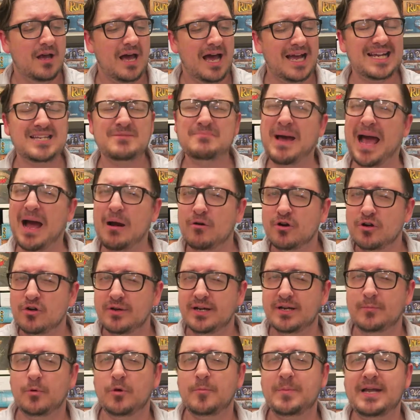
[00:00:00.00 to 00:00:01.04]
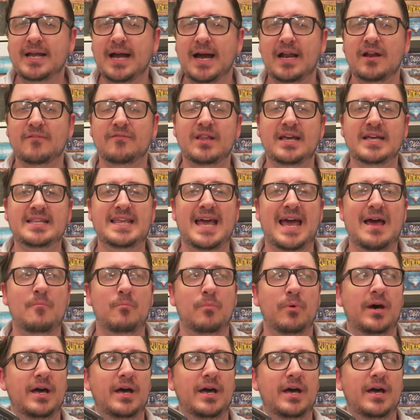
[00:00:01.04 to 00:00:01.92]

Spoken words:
I guess Power Grid would be kind of like that,